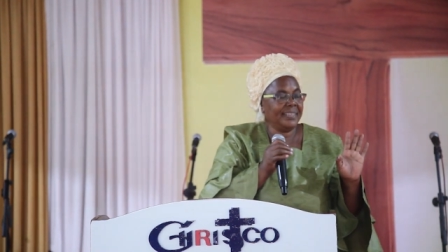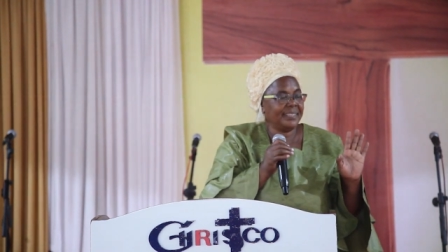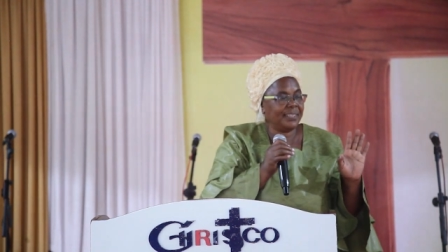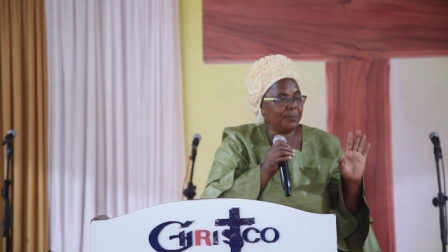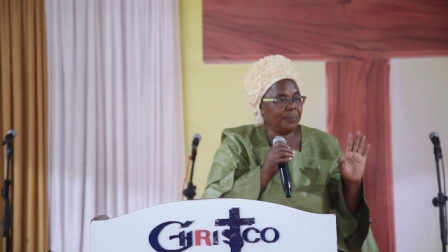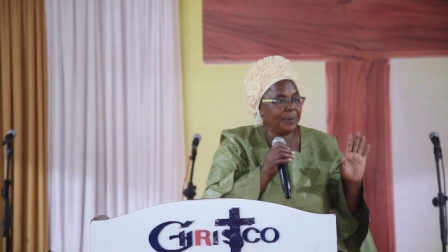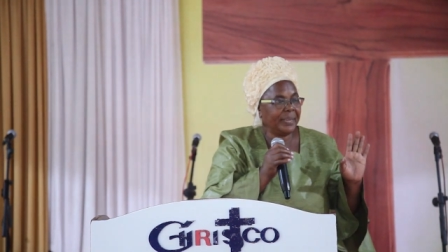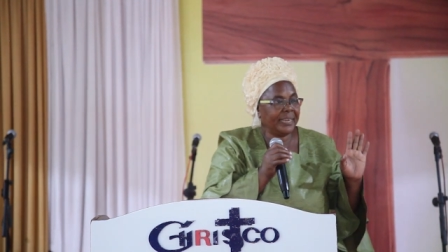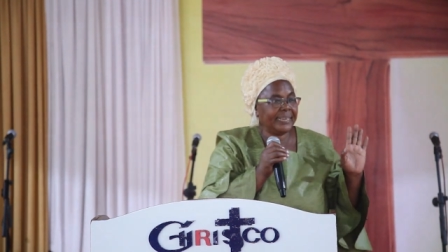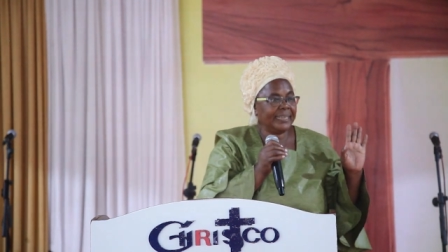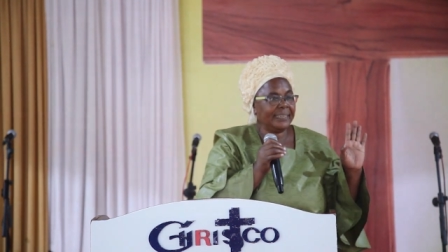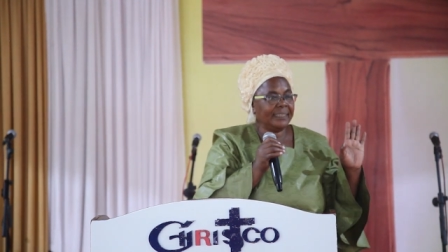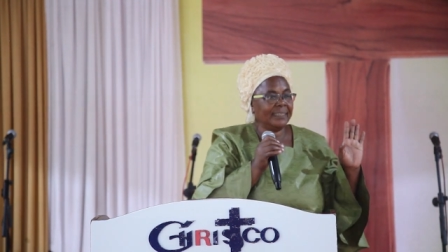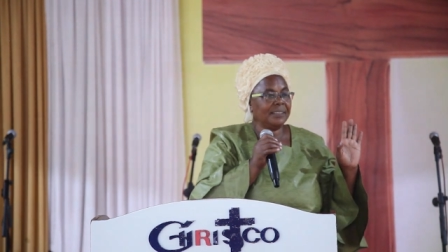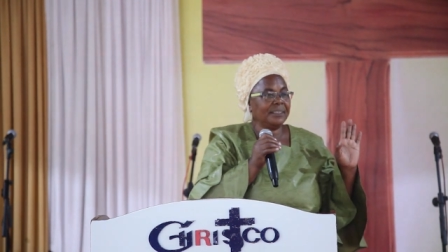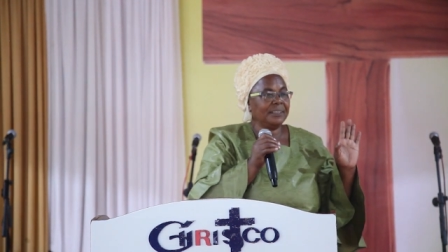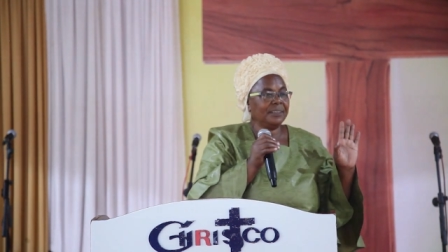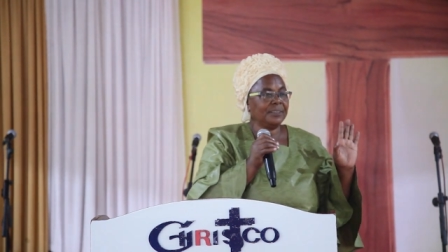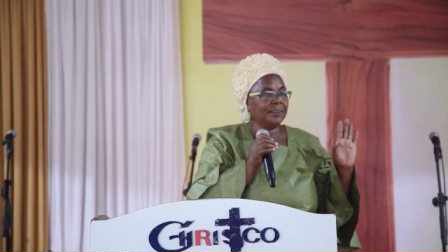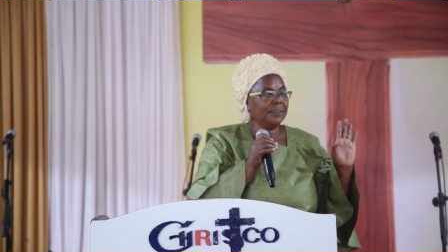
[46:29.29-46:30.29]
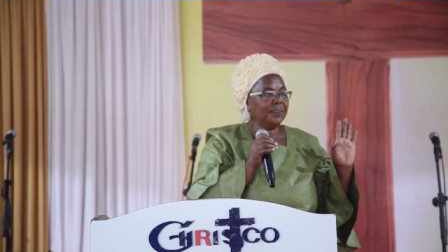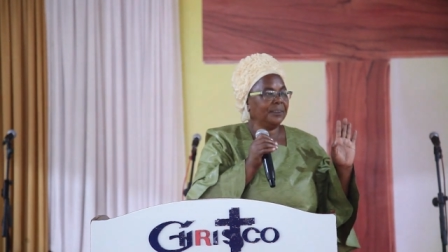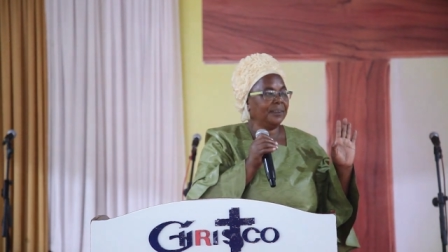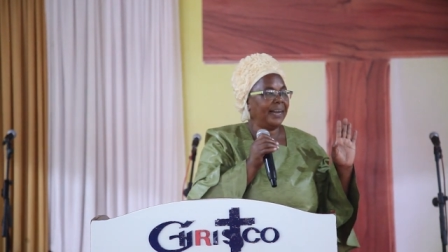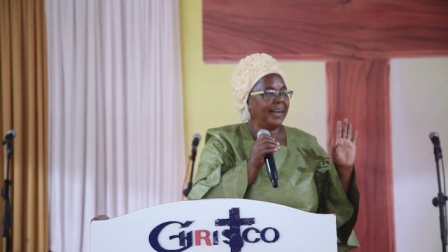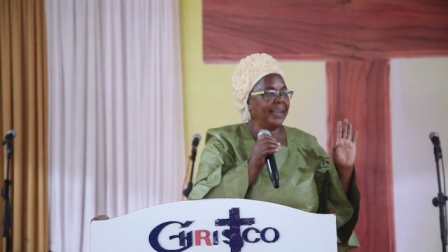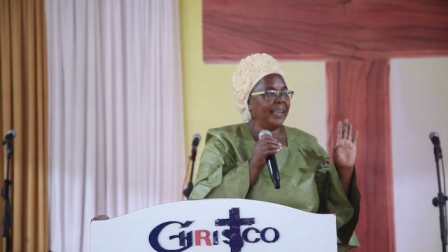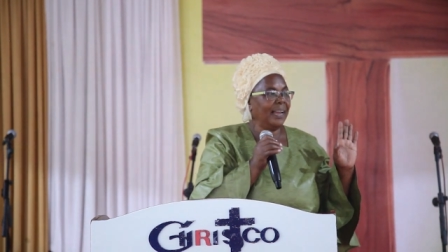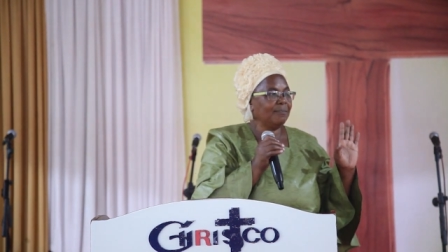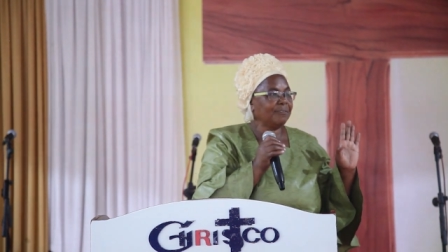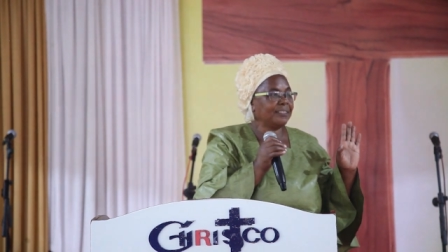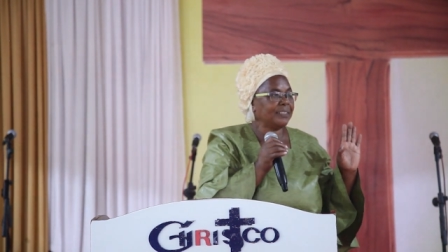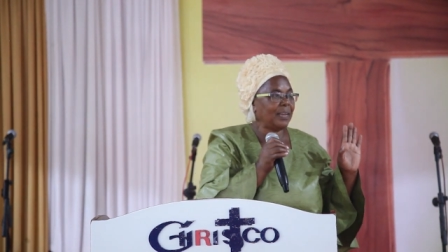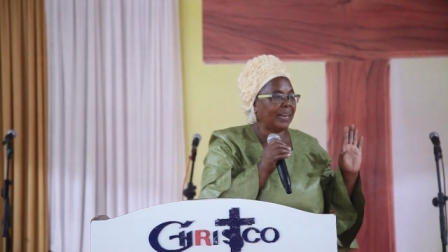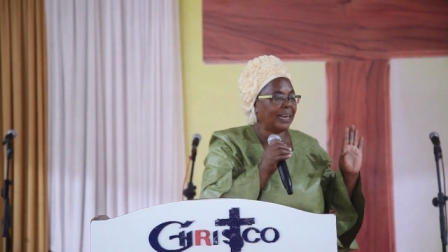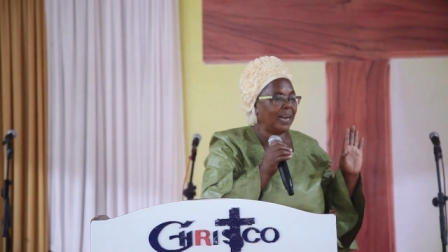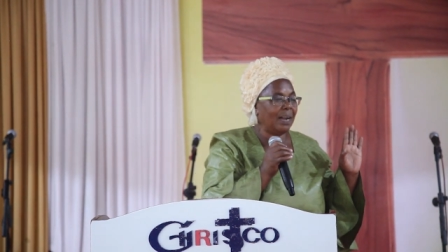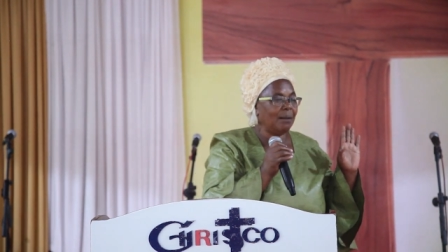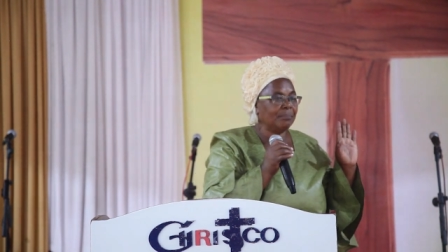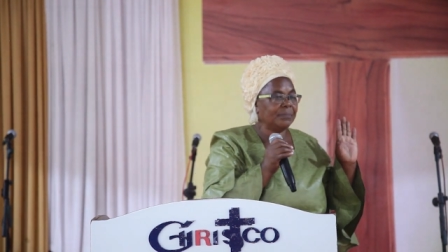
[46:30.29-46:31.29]
is weak. So I have
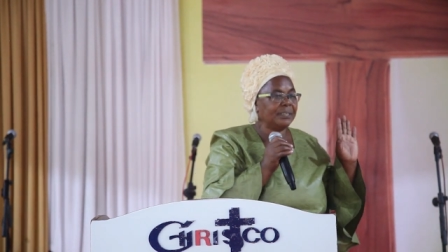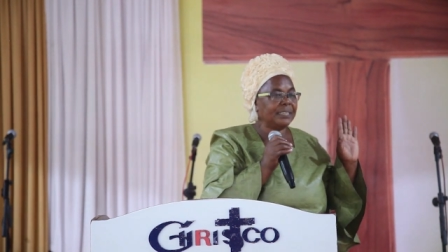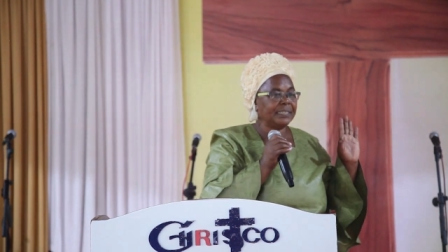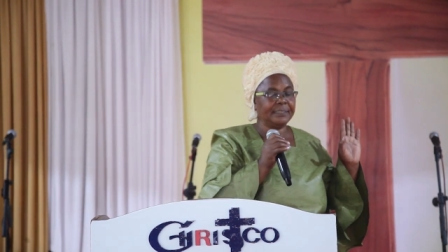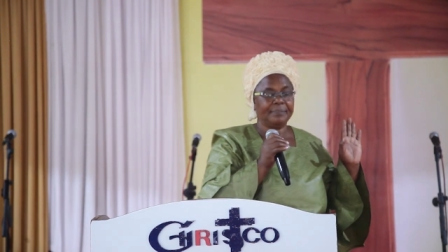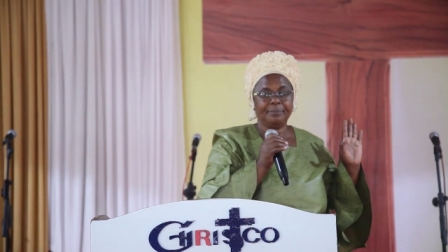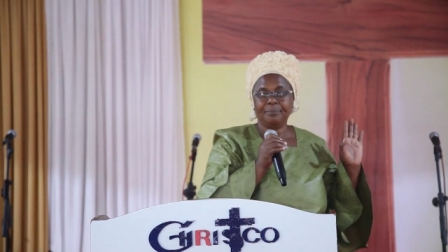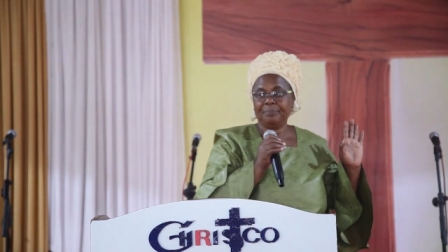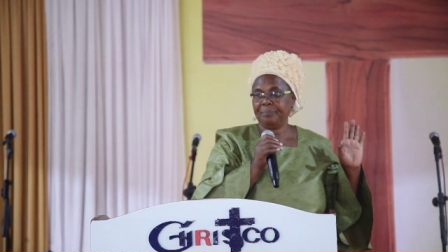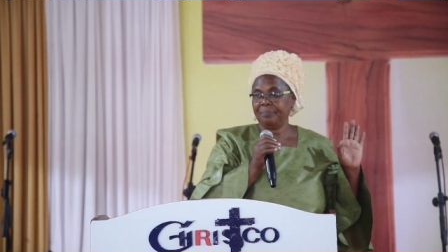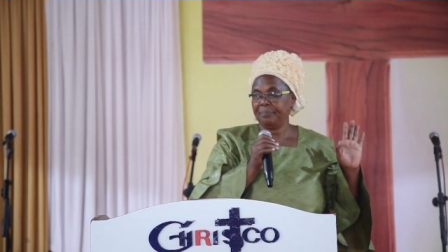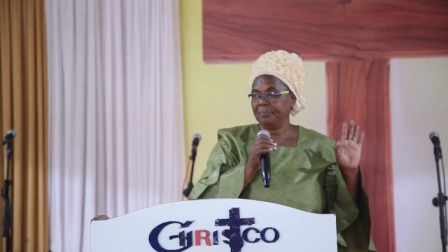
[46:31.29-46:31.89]
succumbed